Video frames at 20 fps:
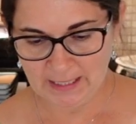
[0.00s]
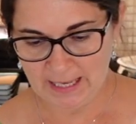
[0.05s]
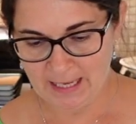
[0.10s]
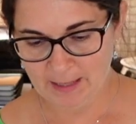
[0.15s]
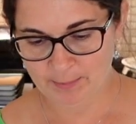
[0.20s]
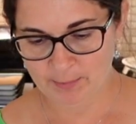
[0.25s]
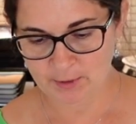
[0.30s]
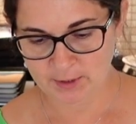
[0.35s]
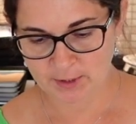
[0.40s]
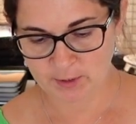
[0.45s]

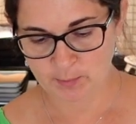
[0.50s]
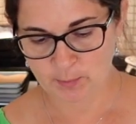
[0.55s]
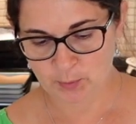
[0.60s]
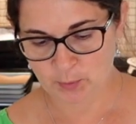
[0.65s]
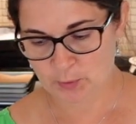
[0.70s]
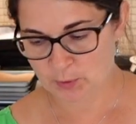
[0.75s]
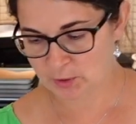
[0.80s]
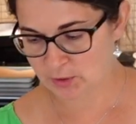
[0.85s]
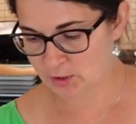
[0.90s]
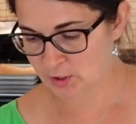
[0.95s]

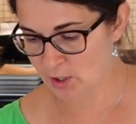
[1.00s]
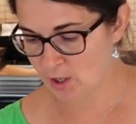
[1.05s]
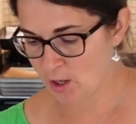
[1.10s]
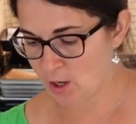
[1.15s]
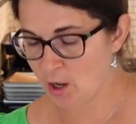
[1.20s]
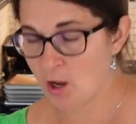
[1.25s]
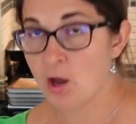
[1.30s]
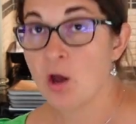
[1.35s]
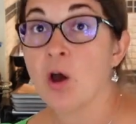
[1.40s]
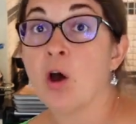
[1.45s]
tablespoons
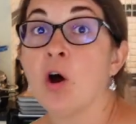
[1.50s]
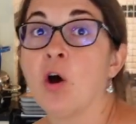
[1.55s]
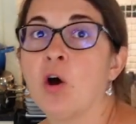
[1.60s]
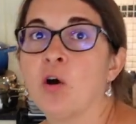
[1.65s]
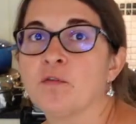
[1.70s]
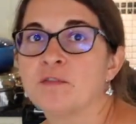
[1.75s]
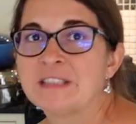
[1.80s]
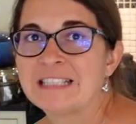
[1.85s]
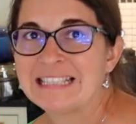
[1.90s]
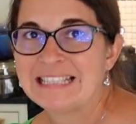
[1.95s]

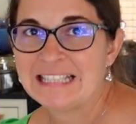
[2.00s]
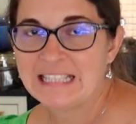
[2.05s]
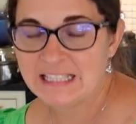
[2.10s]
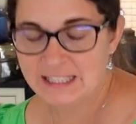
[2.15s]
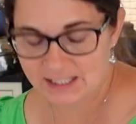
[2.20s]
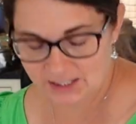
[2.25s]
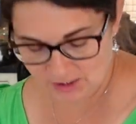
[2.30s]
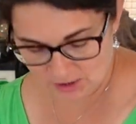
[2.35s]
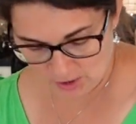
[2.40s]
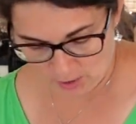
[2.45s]
of sea
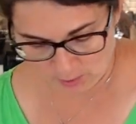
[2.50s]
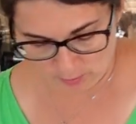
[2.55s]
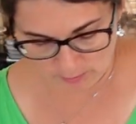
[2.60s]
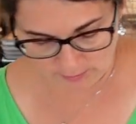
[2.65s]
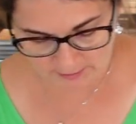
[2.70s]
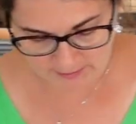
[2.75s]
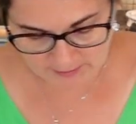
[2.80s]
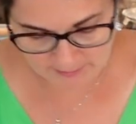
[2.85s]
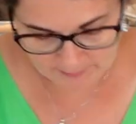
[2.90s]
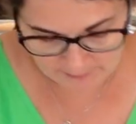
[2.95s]

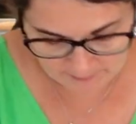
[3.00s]
salt,